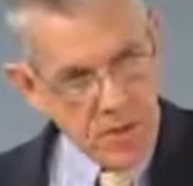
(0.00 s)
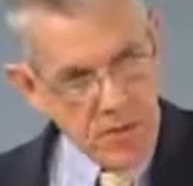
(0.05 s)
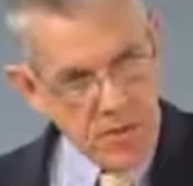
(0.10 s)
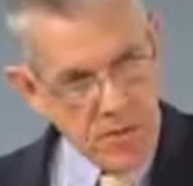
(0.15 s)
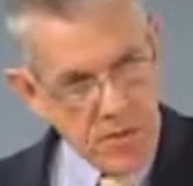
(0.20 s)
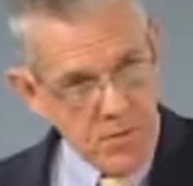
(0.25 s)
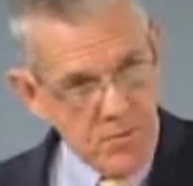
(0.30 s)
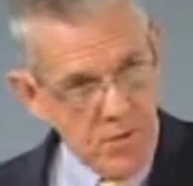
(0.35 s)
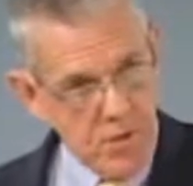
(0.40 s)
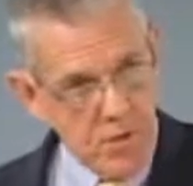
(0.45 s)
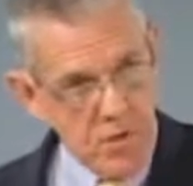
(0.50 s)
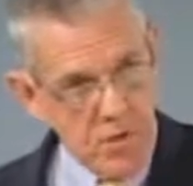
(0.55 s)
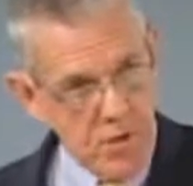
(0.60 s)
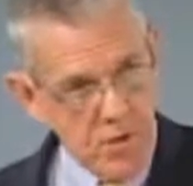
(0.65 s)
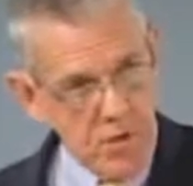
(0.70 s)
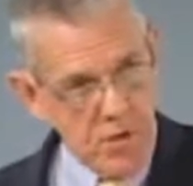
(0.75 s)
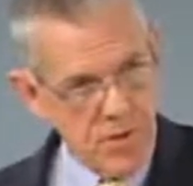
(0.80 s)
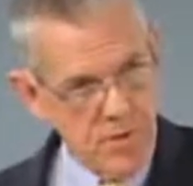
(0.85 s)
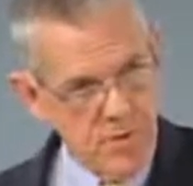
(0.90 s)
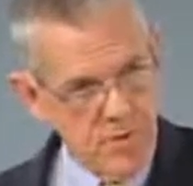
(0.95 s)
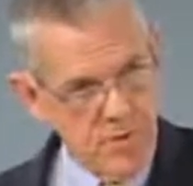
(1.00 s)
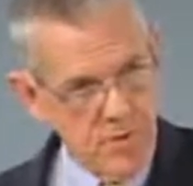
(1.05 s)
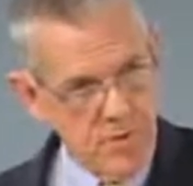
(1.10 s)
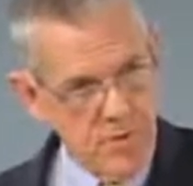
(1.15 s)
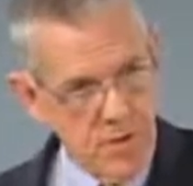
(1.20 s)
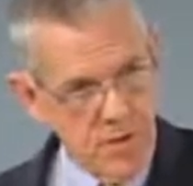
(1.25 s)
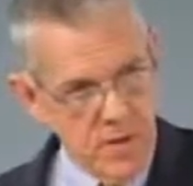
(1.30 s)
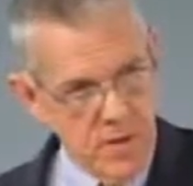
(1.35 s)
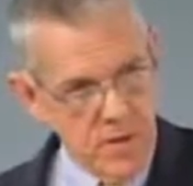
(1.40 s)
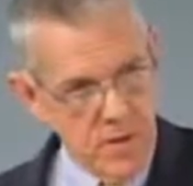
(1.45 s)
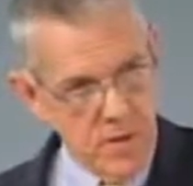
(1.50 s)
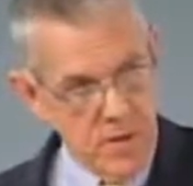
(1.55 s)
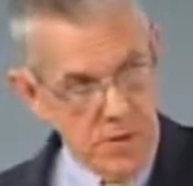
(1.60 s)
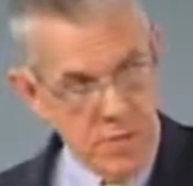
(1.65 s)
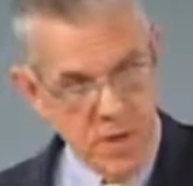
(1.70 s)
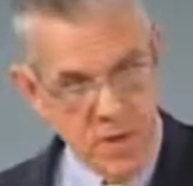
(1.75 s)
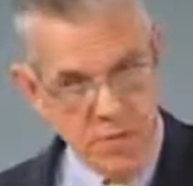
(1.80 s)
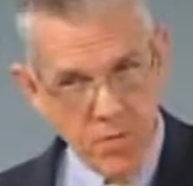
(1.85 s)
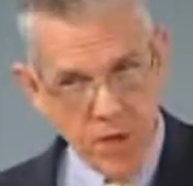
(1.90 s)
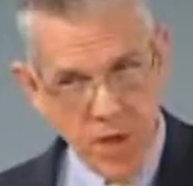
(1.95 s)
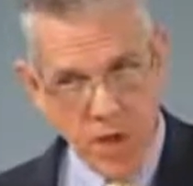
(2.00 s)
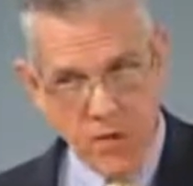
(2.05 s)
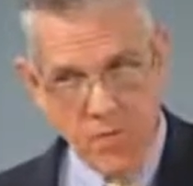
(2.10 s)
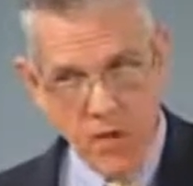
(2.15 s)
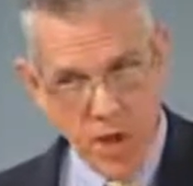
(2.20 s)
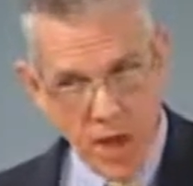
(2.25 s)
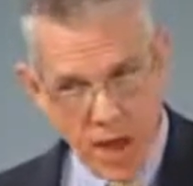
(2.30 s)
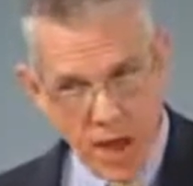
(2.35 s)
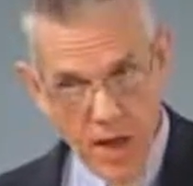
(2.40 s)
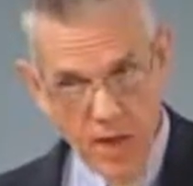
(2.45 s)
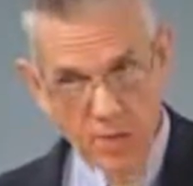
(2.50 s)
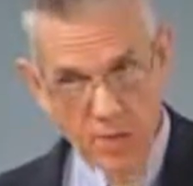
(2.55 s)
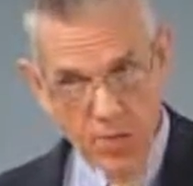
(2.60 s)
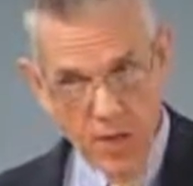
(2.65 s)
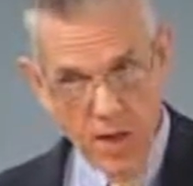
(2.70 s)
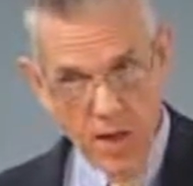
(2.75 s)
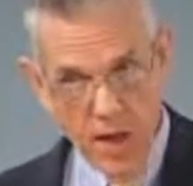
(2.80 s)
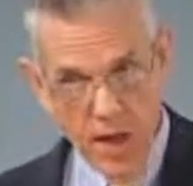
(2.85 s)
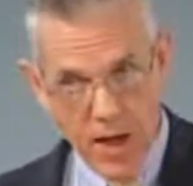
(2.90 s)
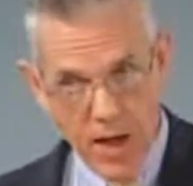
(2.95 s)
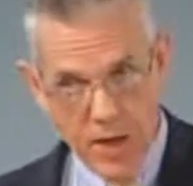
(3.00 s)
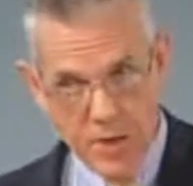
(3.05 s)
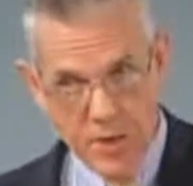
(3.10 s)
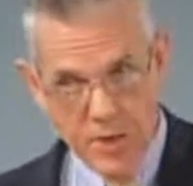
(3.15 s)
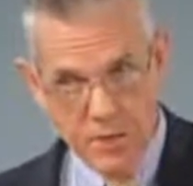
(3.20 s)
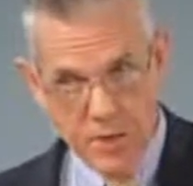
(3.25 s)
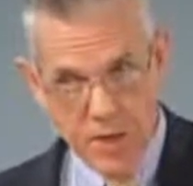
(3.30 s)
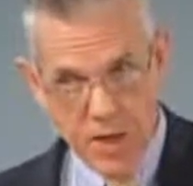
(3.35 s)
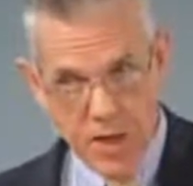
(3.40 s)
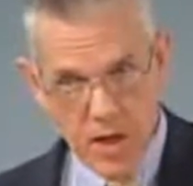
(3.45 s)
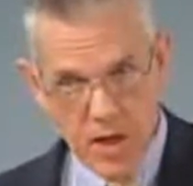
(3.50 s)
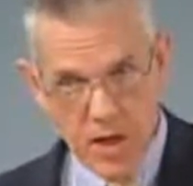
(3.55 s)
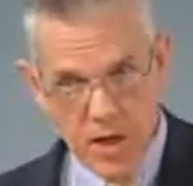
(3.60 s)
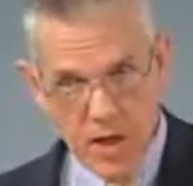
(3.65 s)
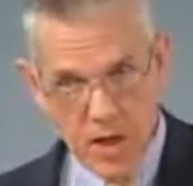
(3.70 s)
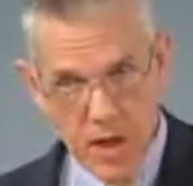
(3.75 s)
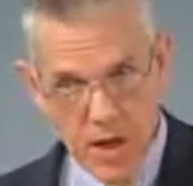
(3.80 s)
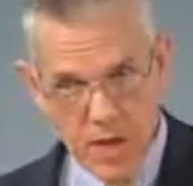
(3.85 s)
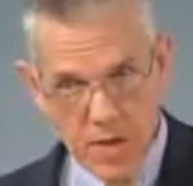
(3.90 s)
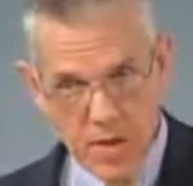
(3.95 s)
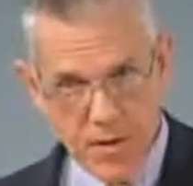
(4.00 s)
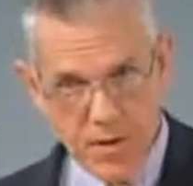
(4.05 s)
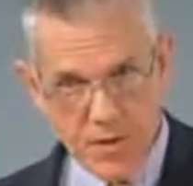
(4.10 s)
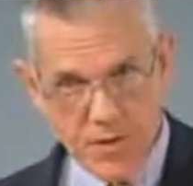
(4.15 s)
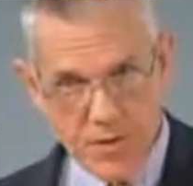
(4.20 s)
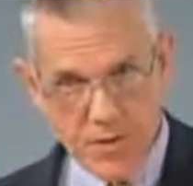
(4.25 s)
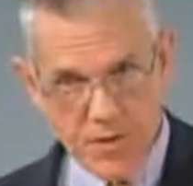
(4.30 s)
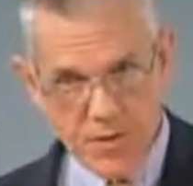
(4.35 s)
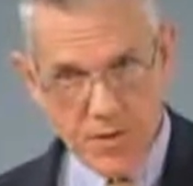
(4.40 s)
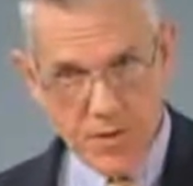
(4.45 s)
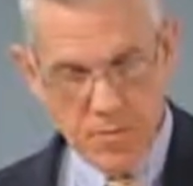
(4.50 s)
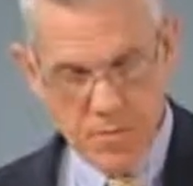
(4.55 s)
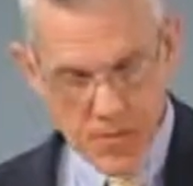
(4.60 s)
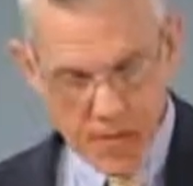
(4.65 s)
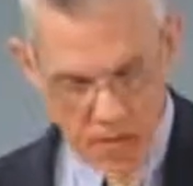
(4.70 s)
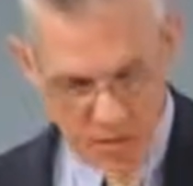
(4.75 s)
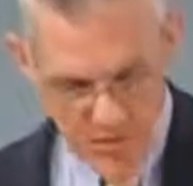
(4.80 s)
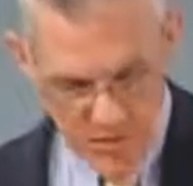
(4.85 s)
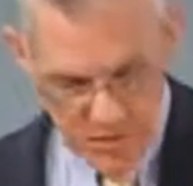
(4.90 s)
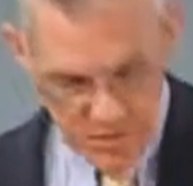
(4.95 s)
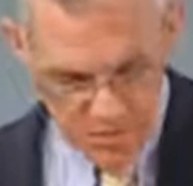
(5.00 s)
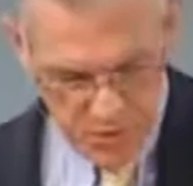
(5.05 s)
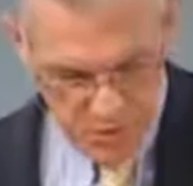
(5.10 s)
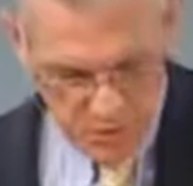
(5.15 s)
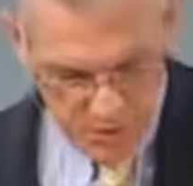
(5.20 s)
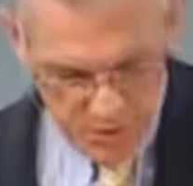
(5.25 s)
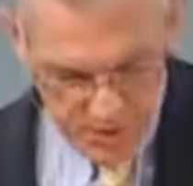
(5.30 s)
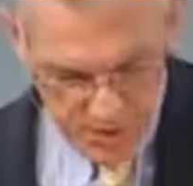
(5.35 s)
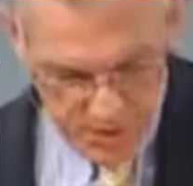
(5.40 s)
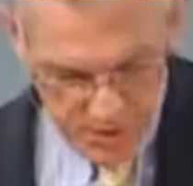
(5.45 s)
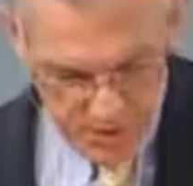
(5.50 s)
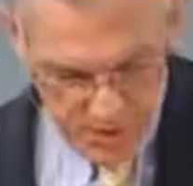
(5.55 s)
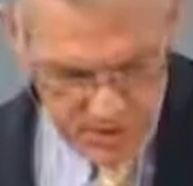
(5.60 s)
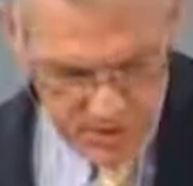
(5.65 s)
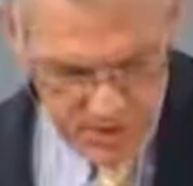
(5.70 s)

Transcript: the poor, which people have not brought out, the unethical treatment of the poor in the